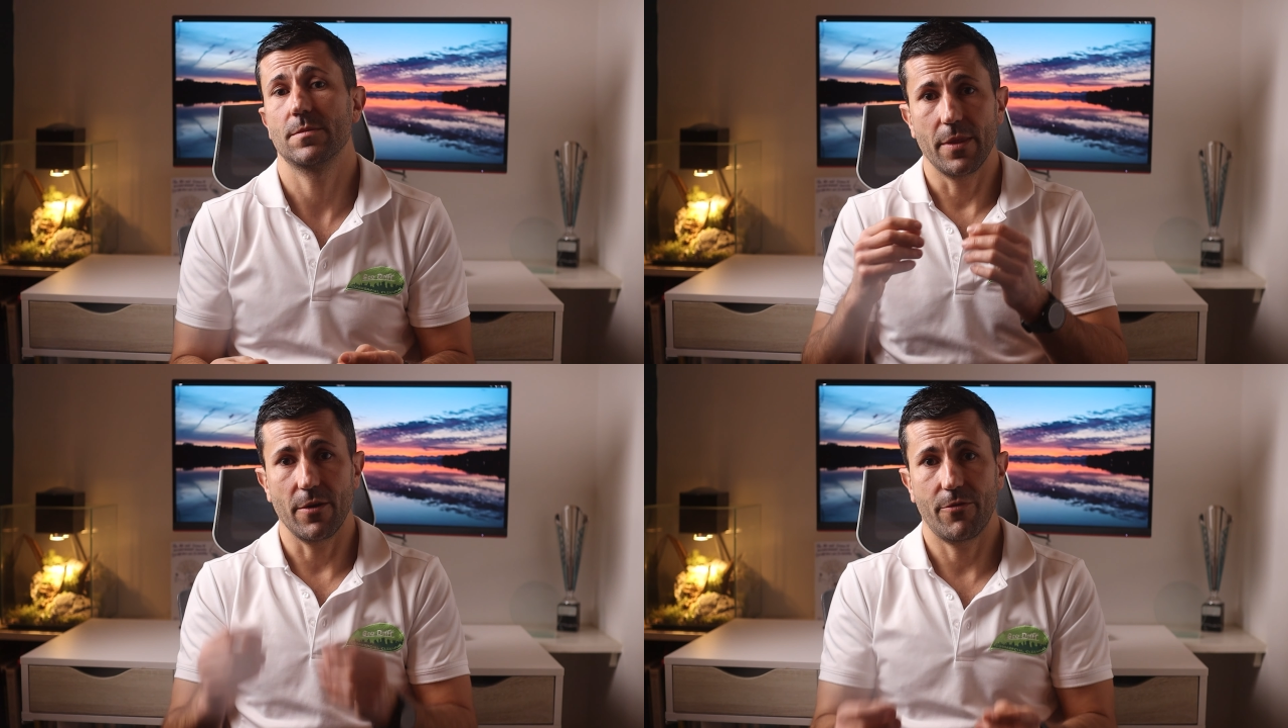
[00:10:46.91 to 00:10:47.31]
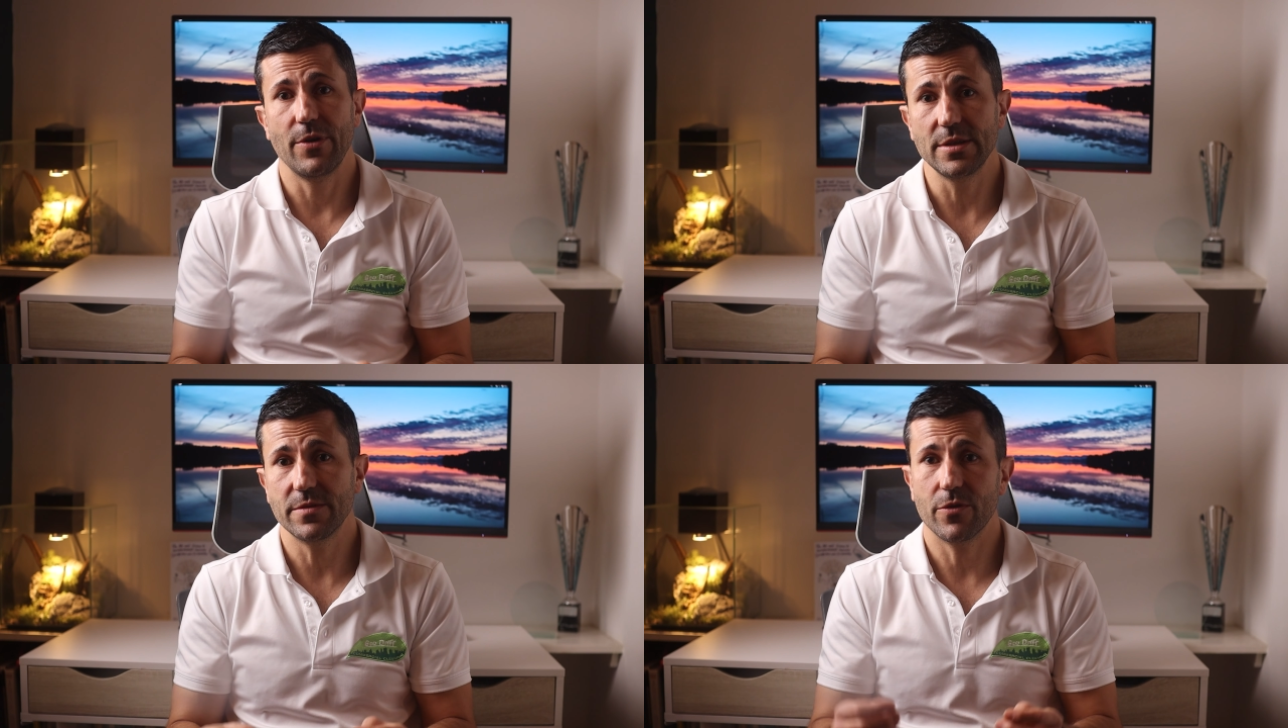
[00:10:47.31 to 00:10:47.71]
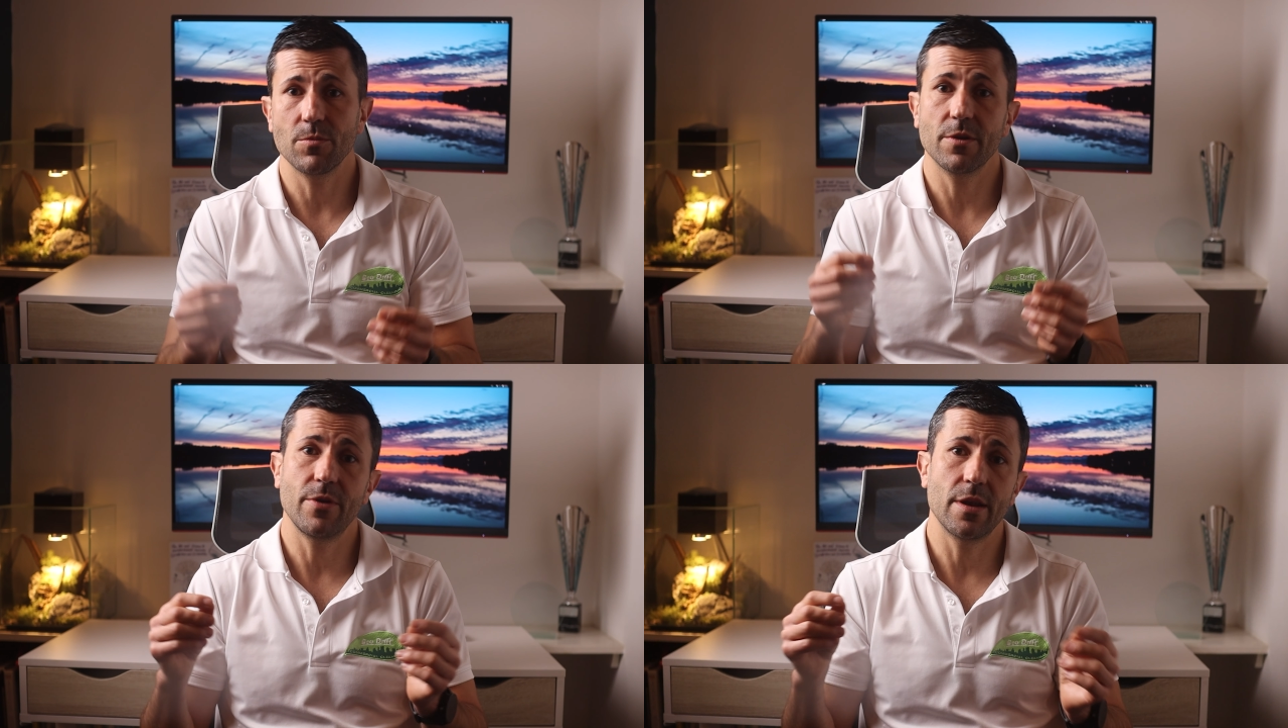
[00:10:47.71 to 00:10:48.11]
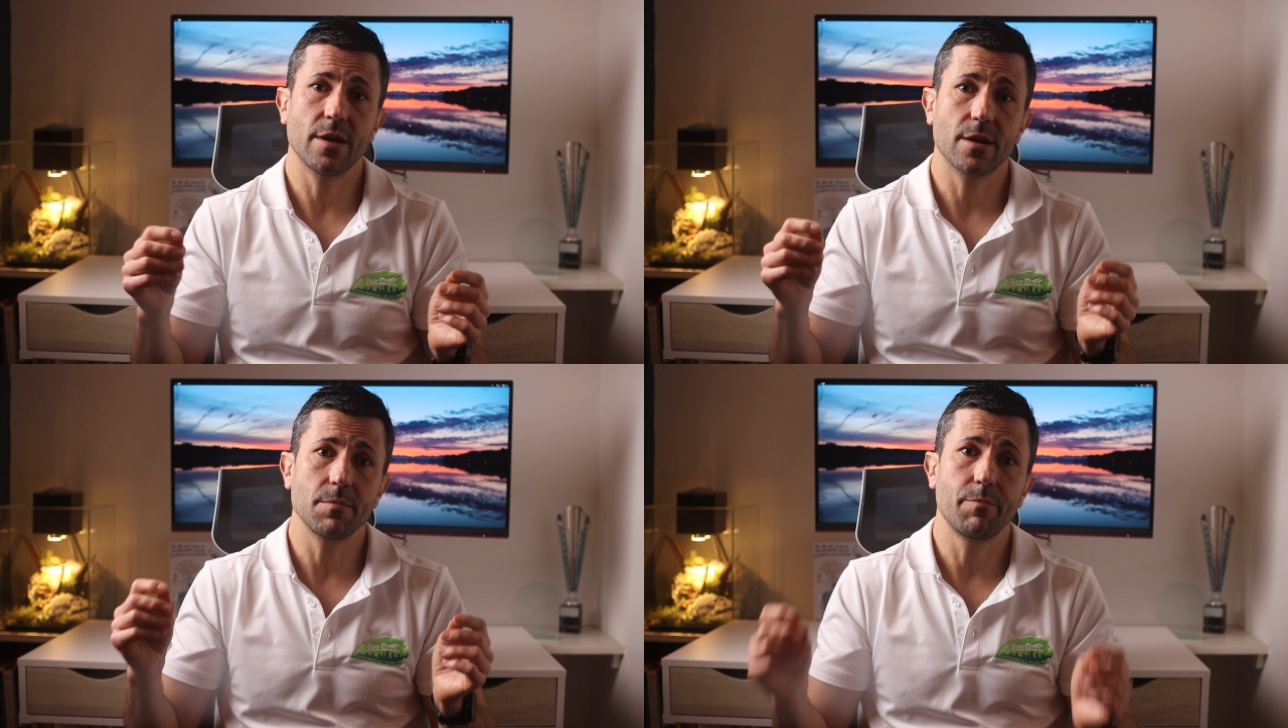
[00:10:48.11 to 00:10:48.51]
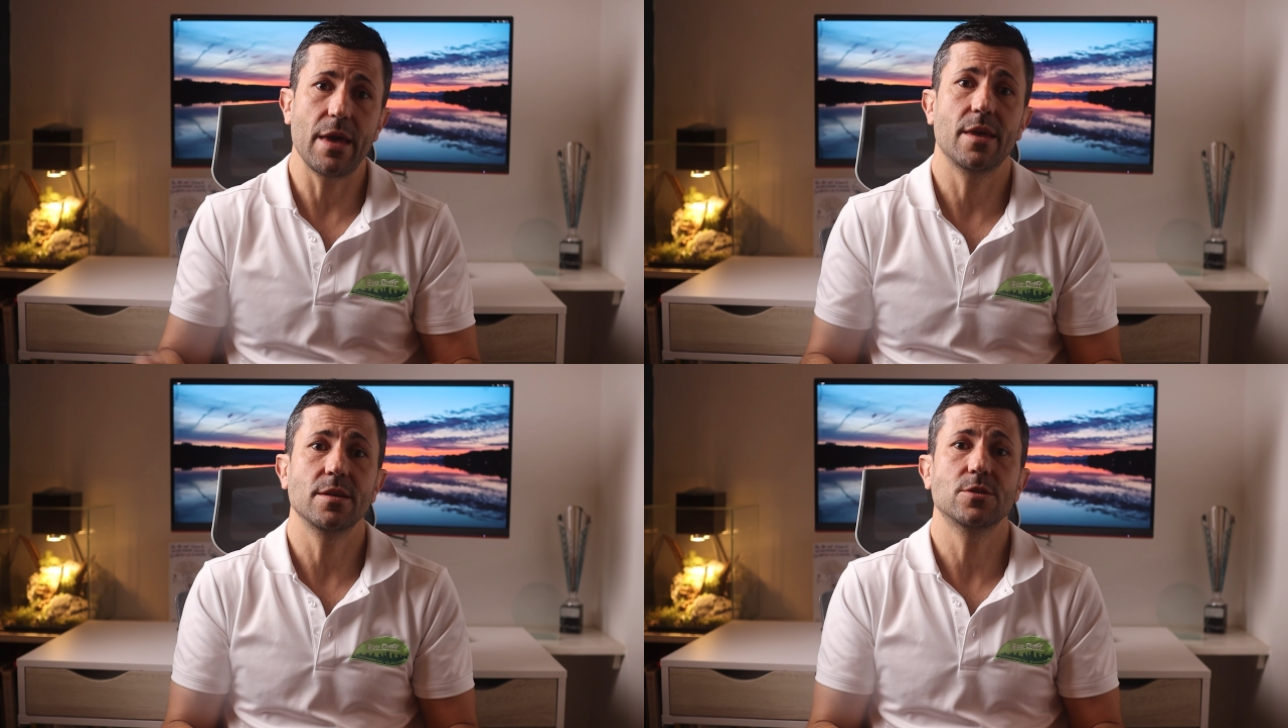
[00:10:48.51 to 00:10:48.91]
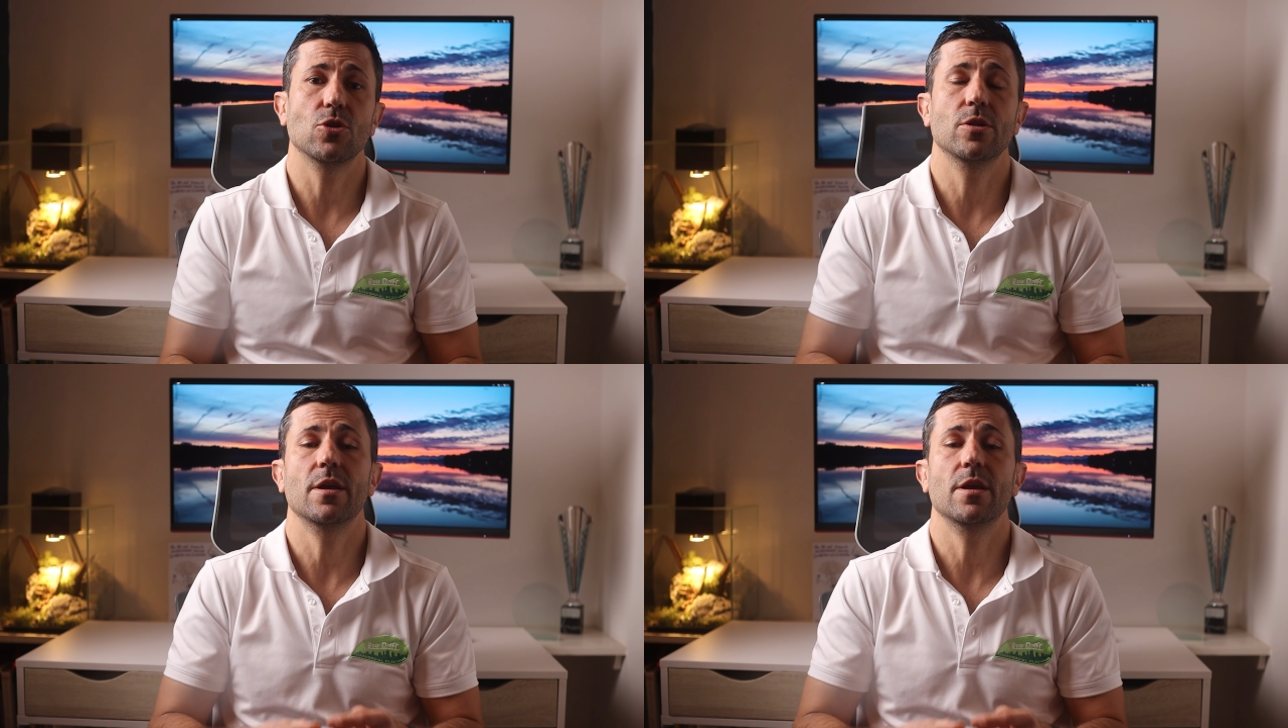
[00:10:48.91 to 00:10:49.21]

The fizz from the vinegar and baking soda